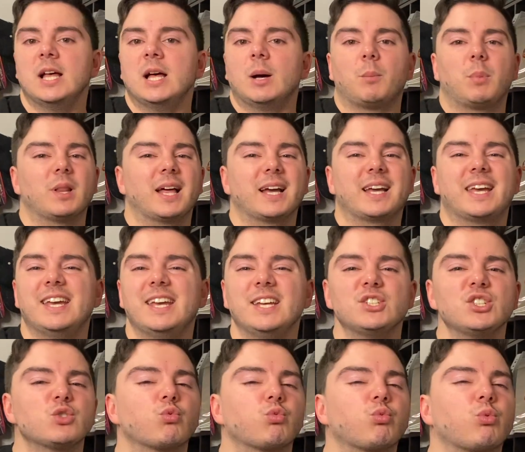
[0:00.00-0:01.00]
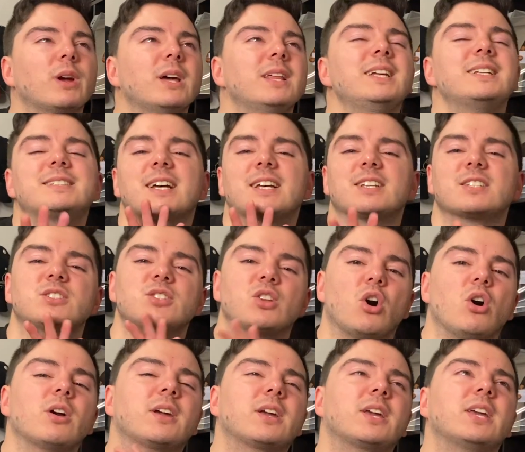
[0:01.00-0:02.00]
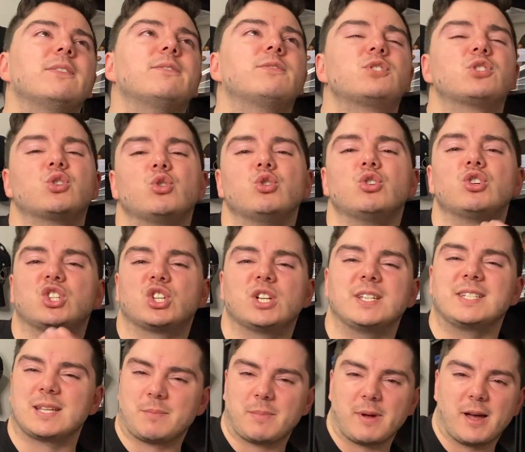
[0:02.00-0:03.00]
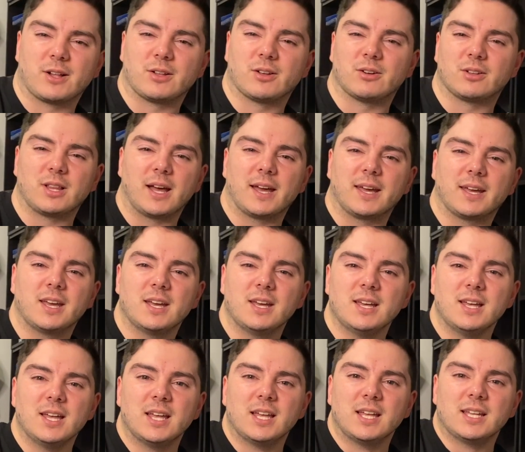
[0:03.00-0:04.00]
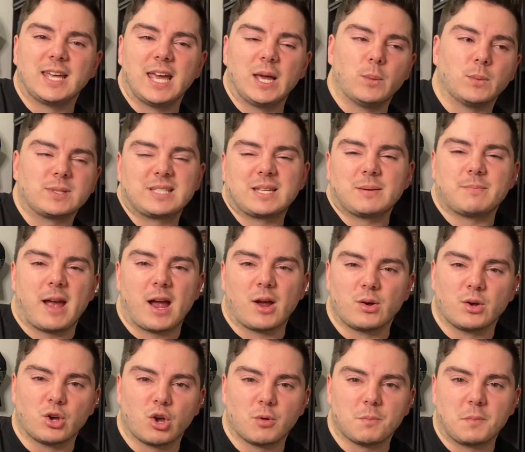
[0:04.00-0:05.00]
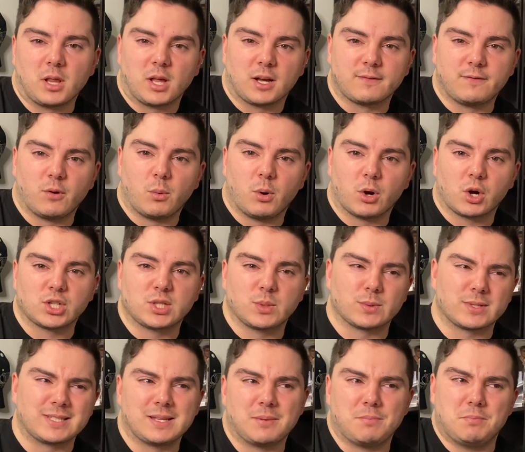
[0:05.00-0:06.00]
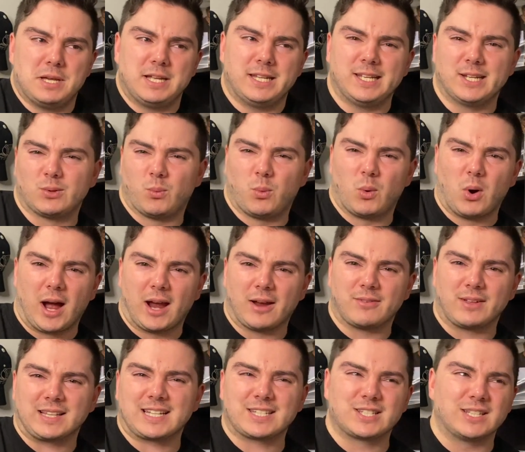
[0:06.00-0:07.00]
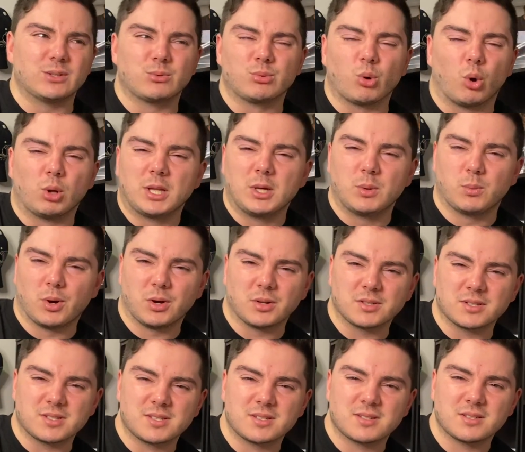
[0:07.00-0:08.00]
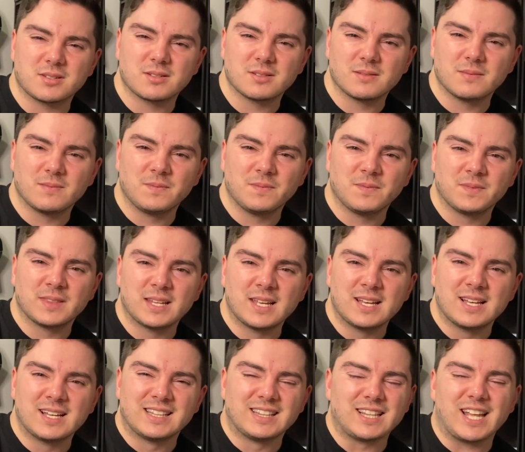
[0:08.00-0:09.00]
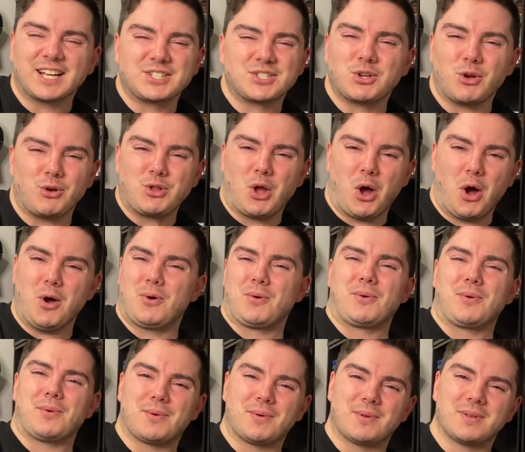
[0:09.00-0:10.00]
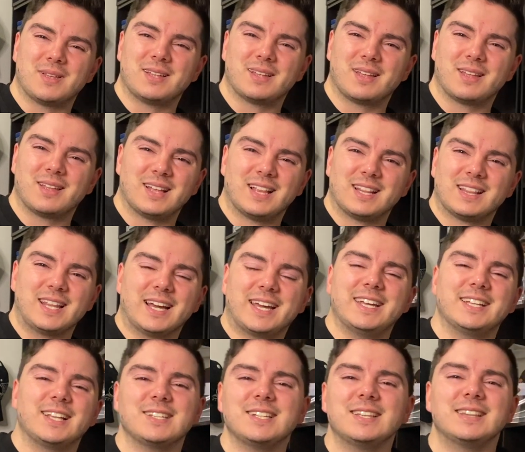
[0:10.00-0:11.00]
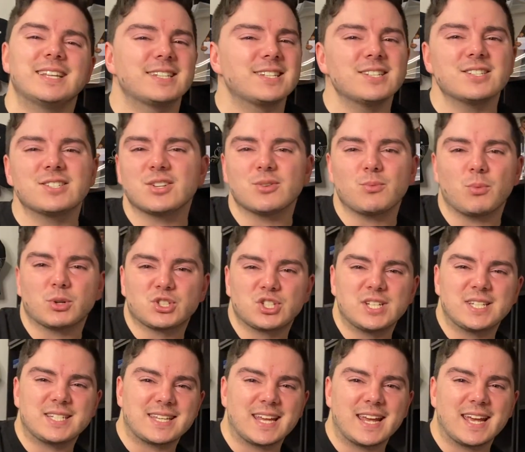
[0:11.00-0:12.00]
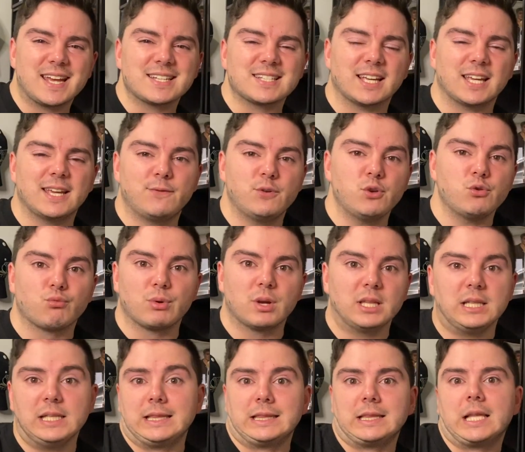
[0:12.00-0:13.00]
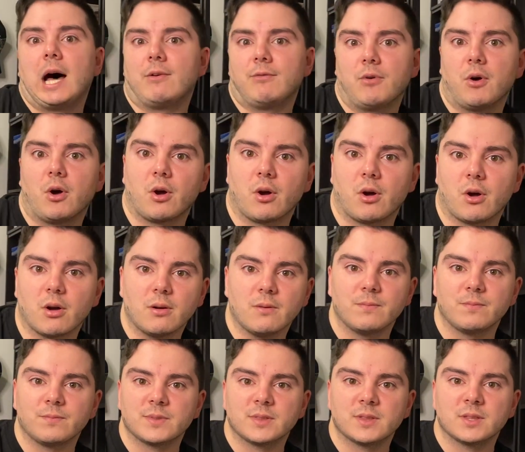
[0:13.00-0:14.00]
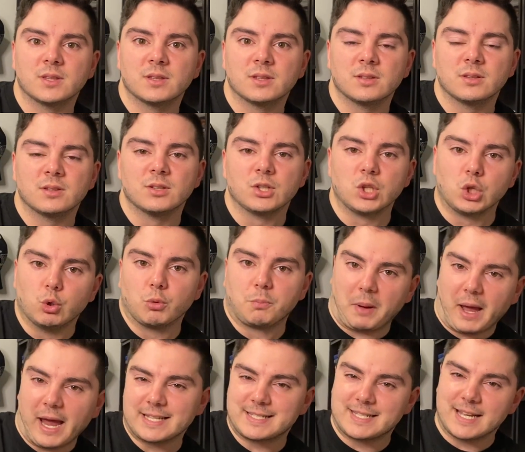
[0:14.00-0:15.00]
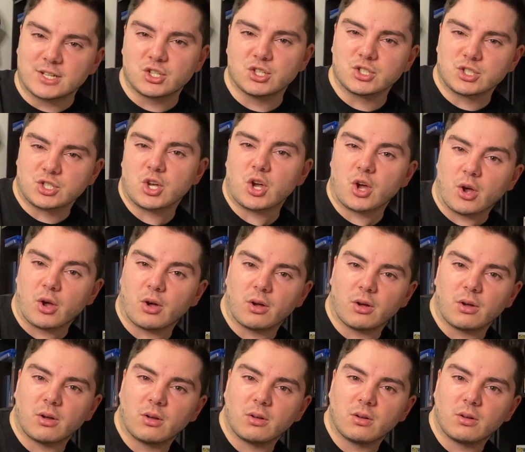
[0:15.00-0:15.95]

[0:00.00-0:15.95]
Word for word: But like he just really does not give two shits about her. Like, yeah, he wants to marry her, but like for what? Because he wants an obedient wife. Like that's literally all he wants. Like, so no. Like, he doesn't listen to what she says. Like, if you really love her, you would pay attention to her.